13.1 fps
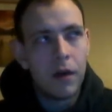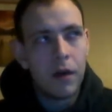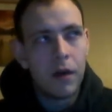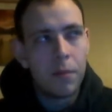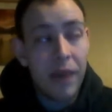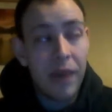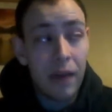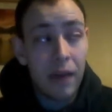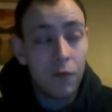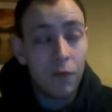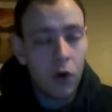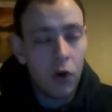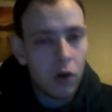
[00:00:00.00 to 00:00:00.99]
Pale
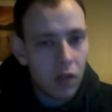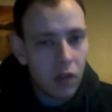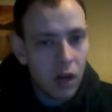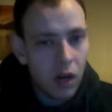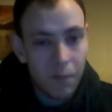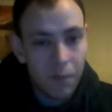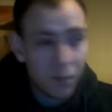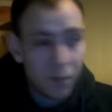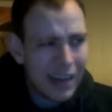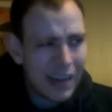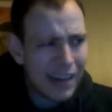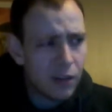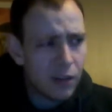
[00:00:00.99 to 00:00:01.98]
Folklore, and
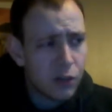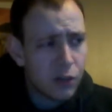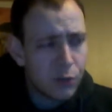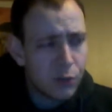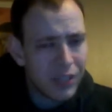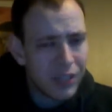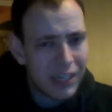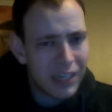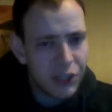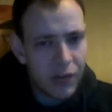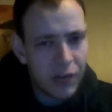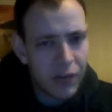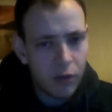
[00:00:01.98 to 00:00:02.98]
Agalloch's music in
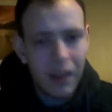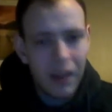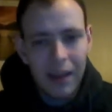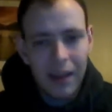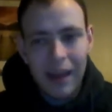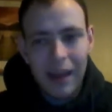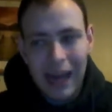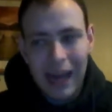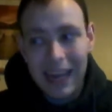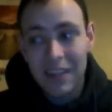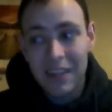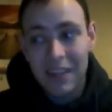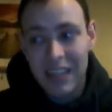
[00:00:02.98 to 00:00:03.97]
general. I
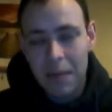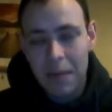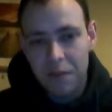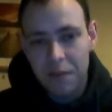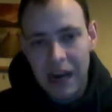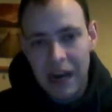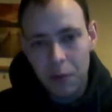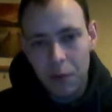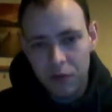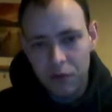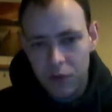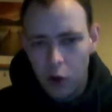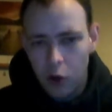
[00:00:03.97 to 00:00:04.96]
get the same vibe with
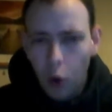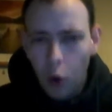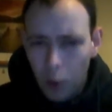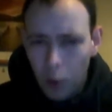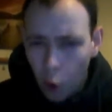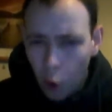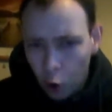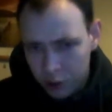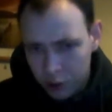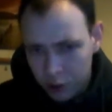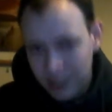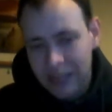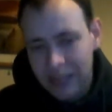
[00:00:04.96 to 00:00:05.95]
older
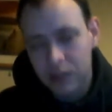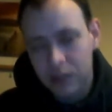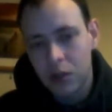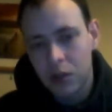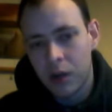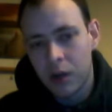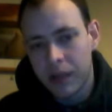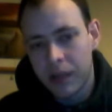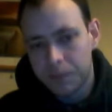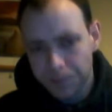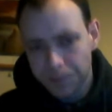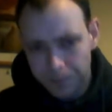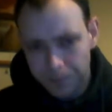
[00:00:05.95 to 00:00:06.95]
Katatonia.
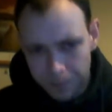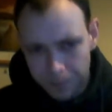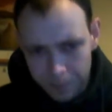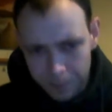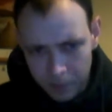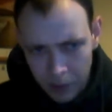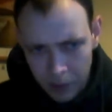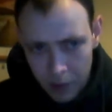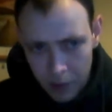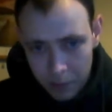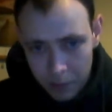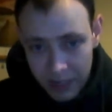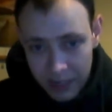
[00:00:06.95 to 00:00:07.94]

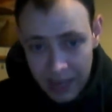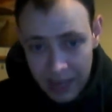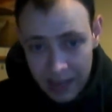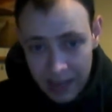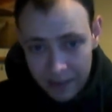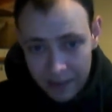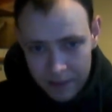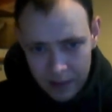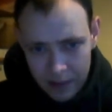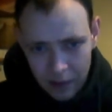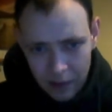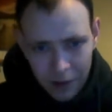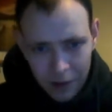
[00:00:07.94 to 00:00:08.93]
But yeah, a
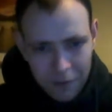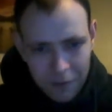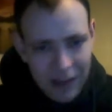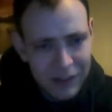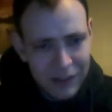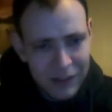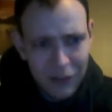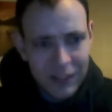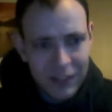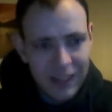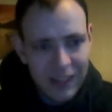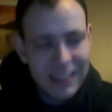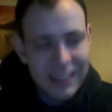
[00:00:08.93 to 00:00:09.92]
lot of the fans obviously
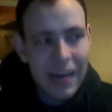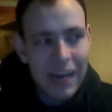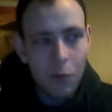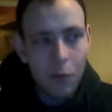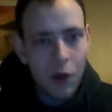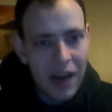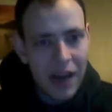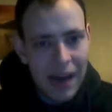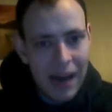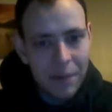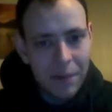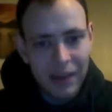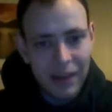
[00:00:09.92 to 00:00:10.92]
at the time weren't
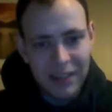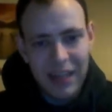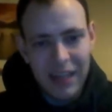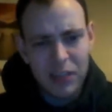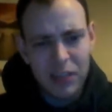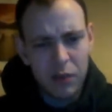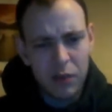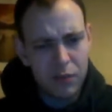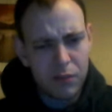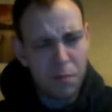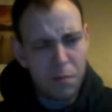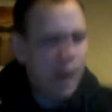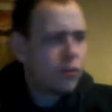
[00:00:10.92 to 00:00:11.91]
happy because they saw it as
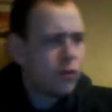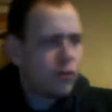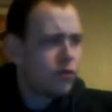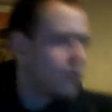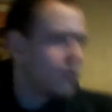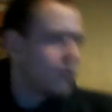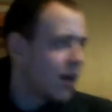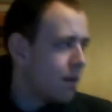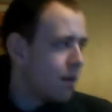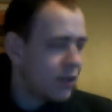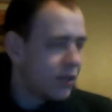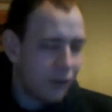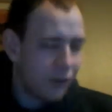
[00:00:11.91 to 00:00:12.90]
mainstream
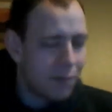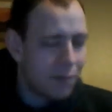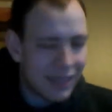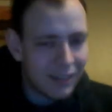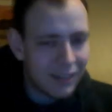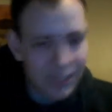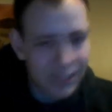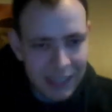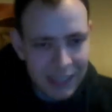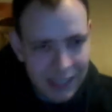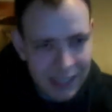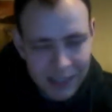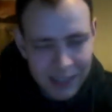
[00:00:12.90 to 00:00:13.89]
garbage, metal
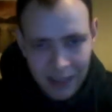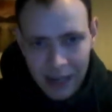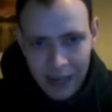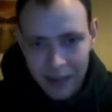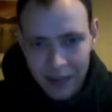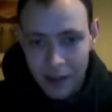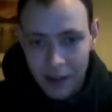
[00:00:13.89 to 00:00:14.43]
elitists alike.